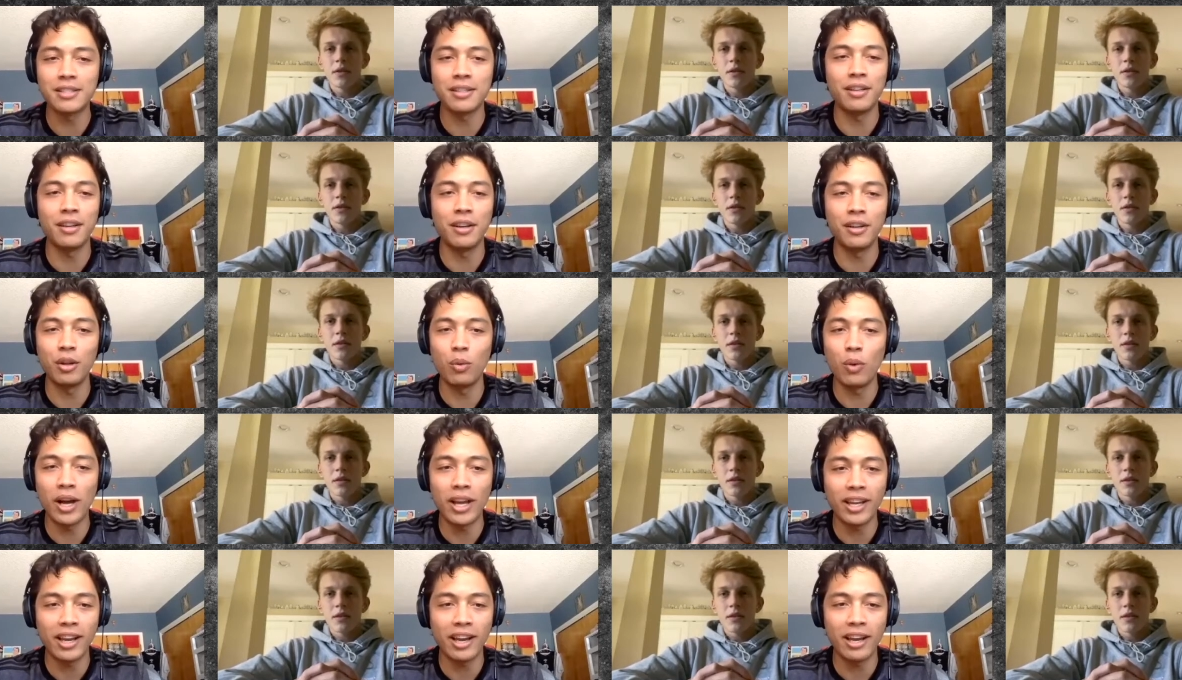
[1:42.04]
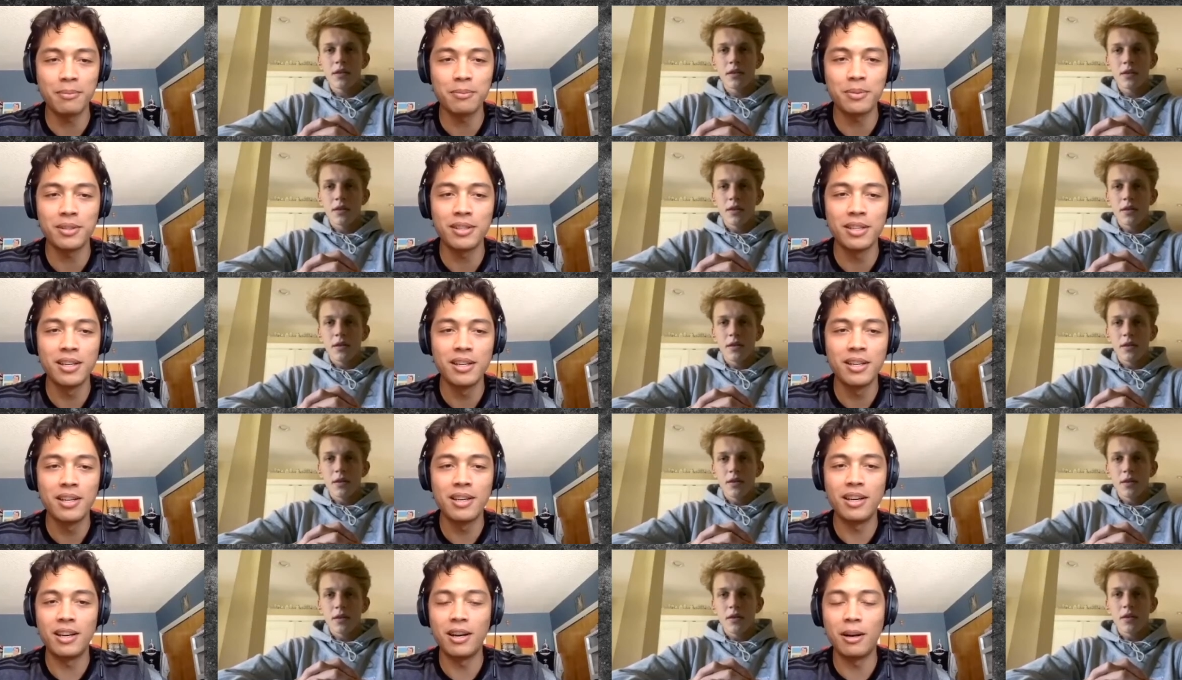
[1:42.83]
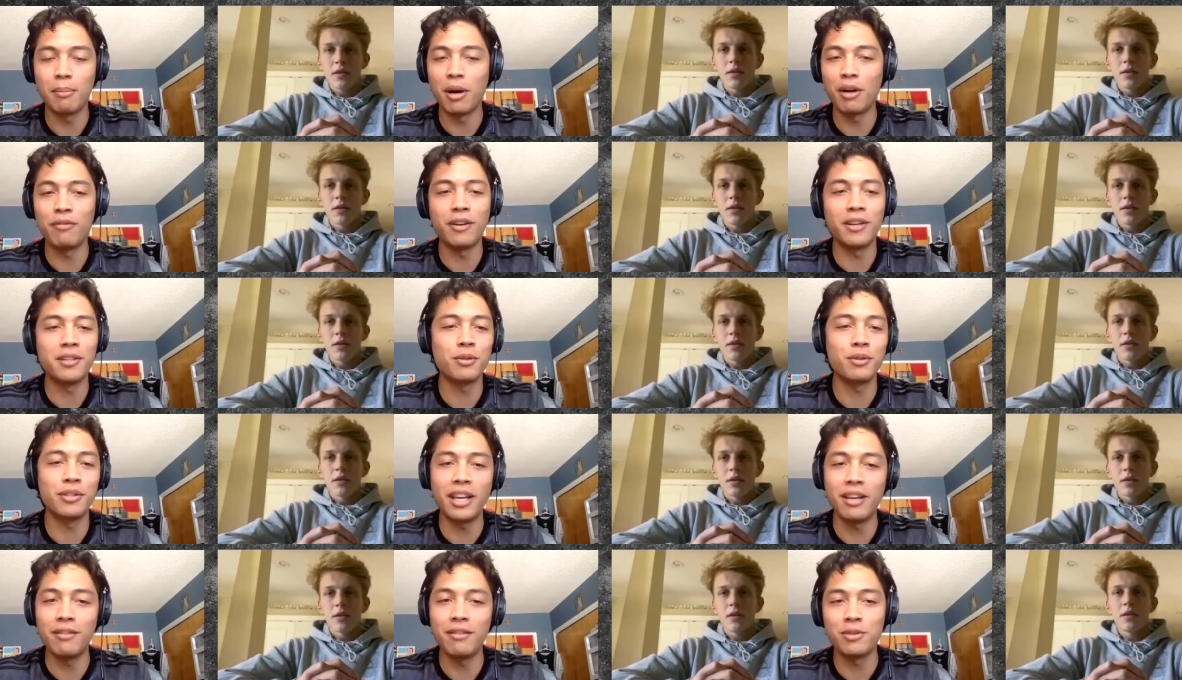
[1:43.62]
Speaker 1: on, on the Whitecaps. Um, Alfonso
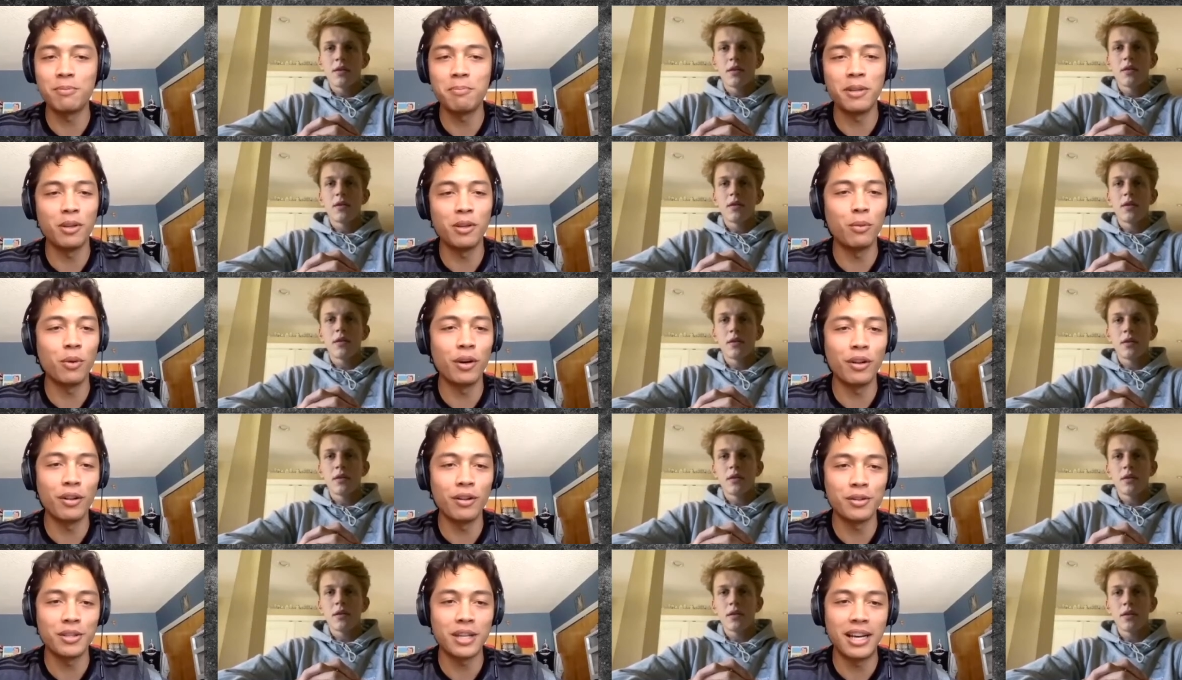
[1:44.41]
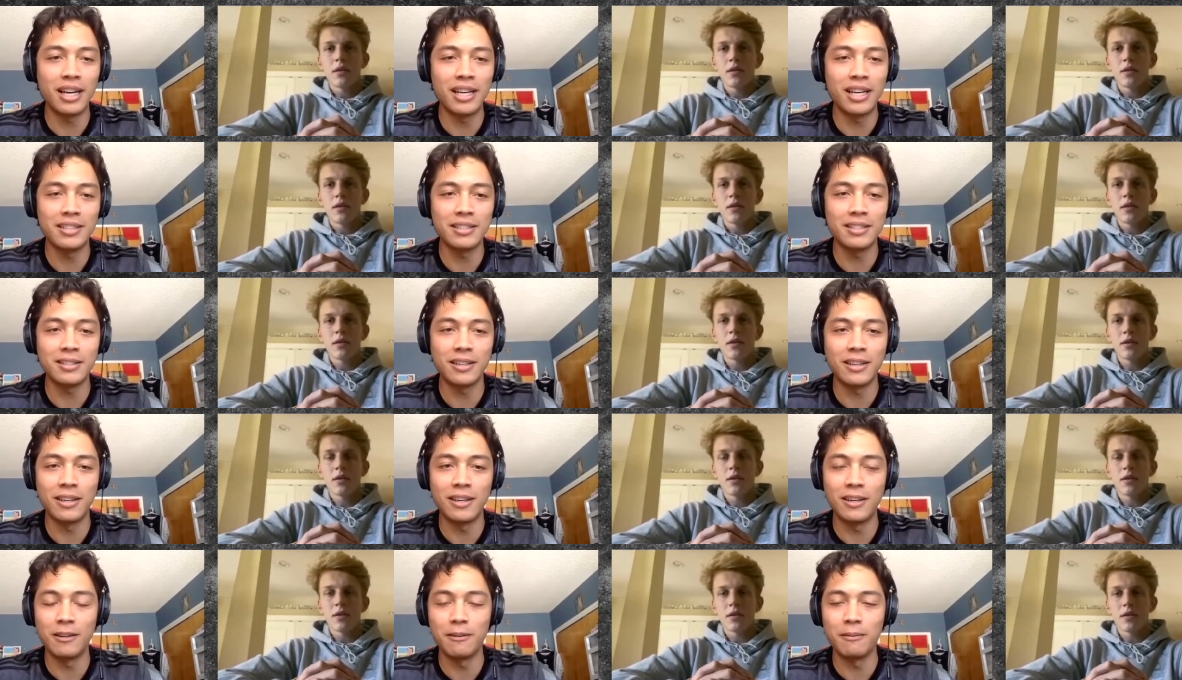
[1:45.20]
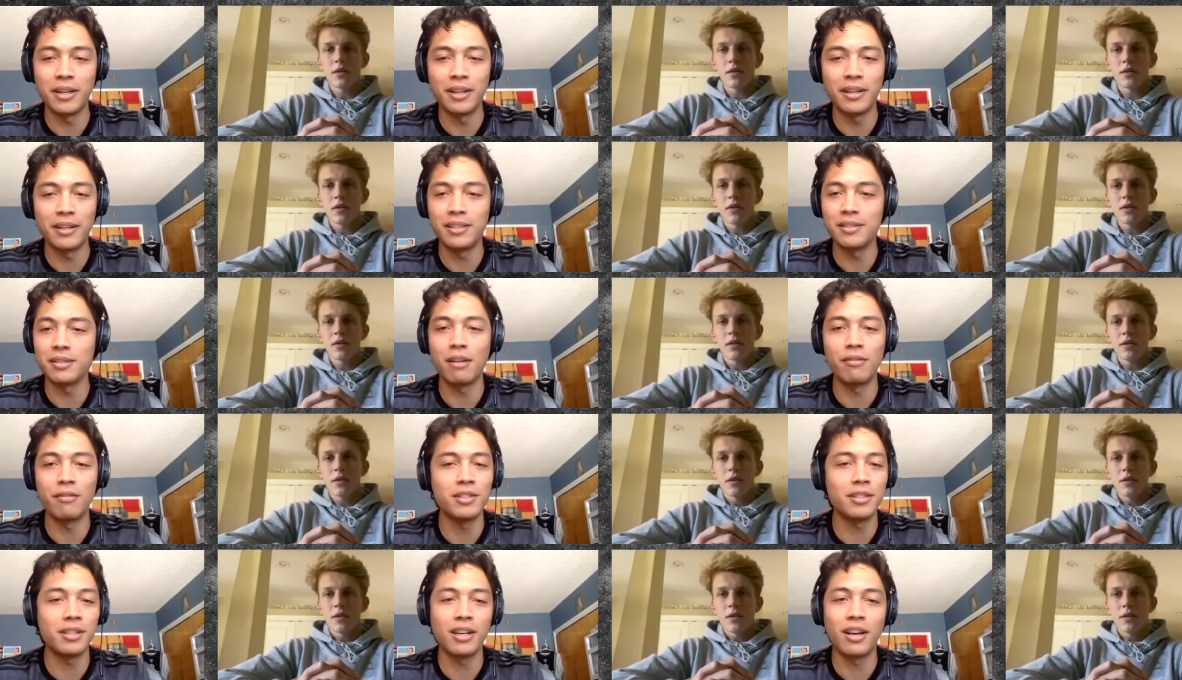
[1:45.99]
Davies being one of those guys, um, and he's
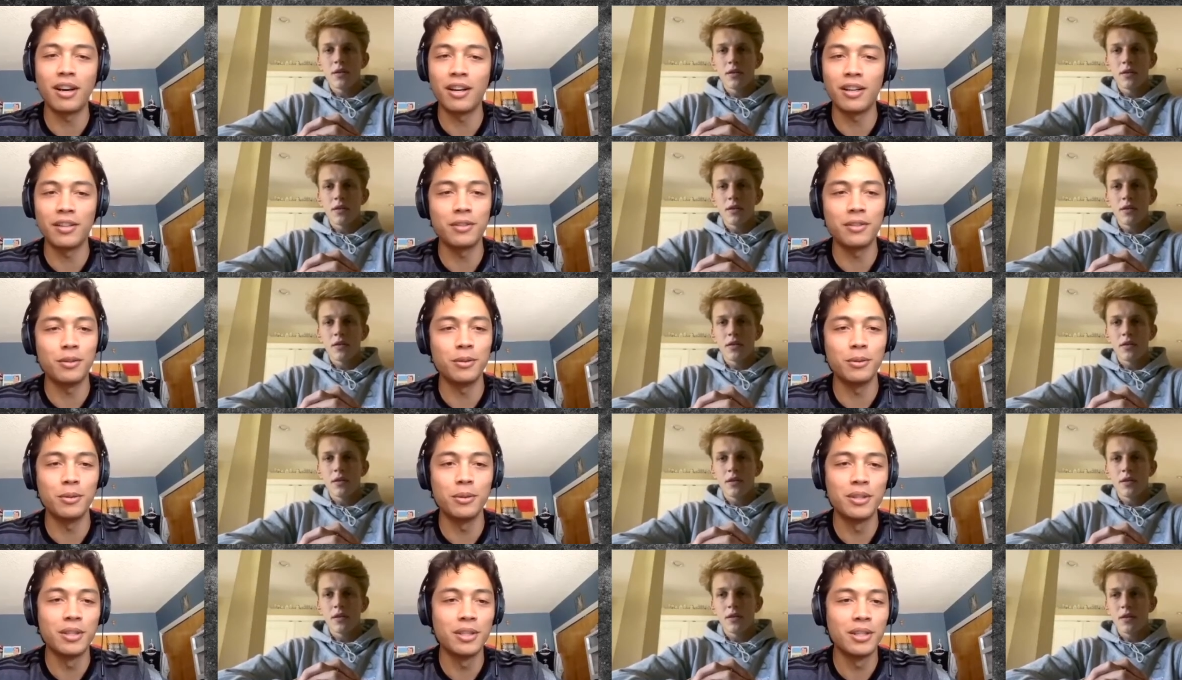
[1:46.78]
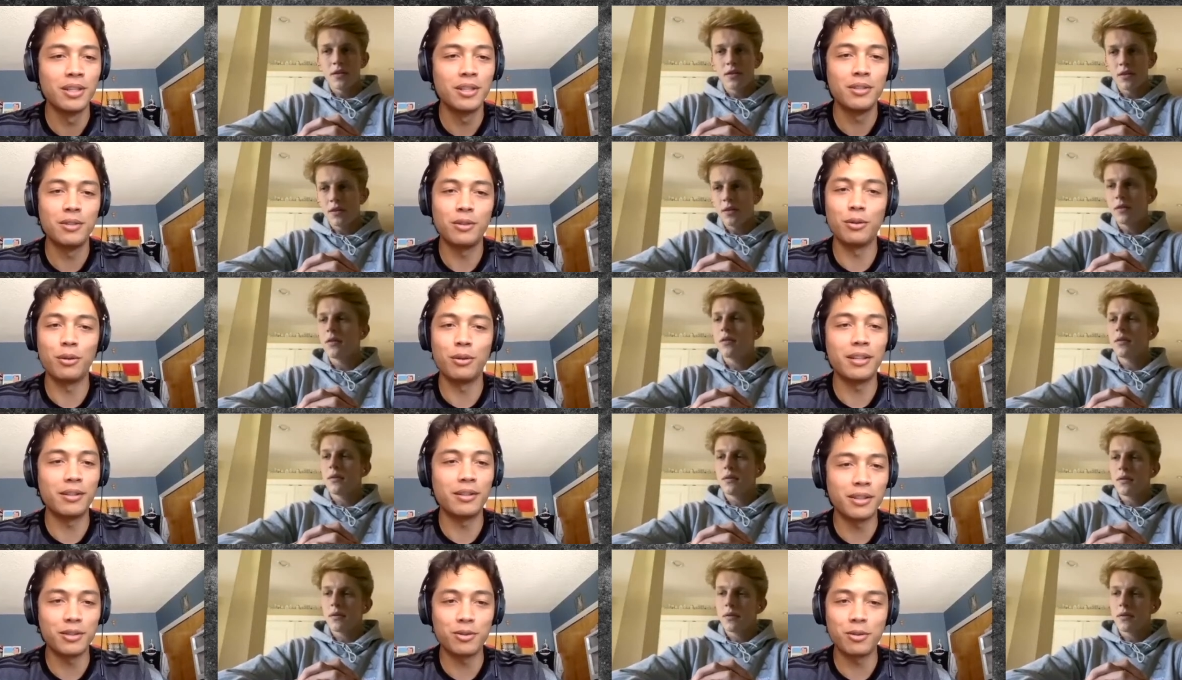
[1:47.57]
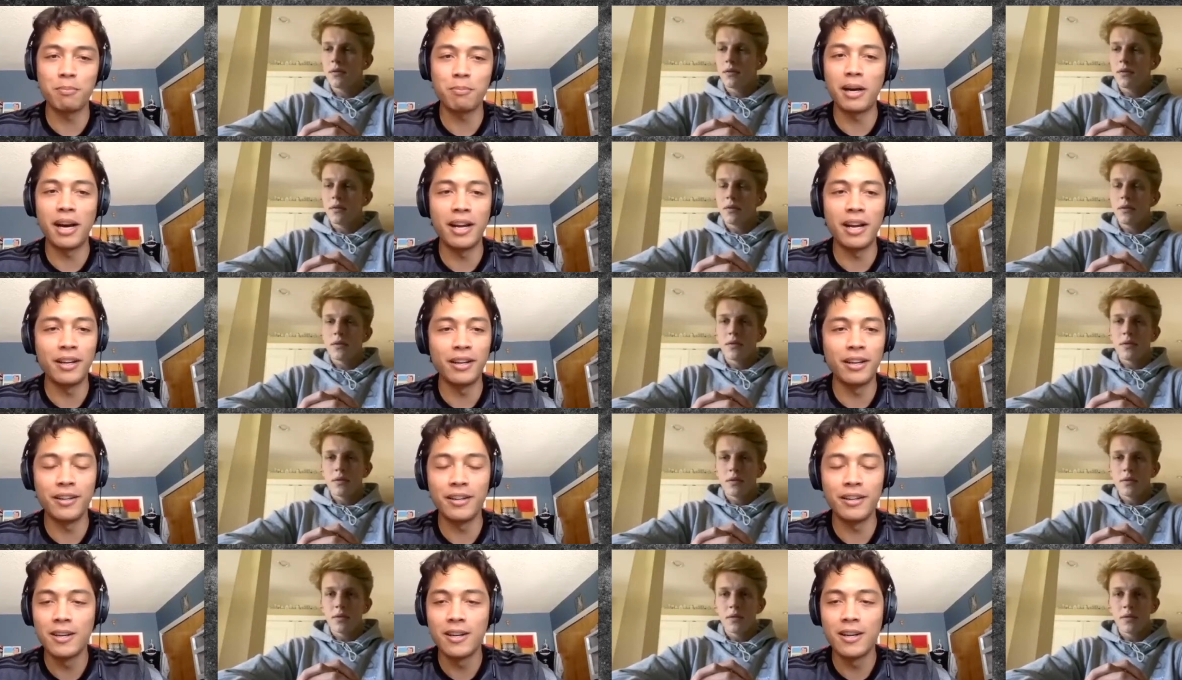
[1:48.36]
obviously gone on to do do great things with Bayern.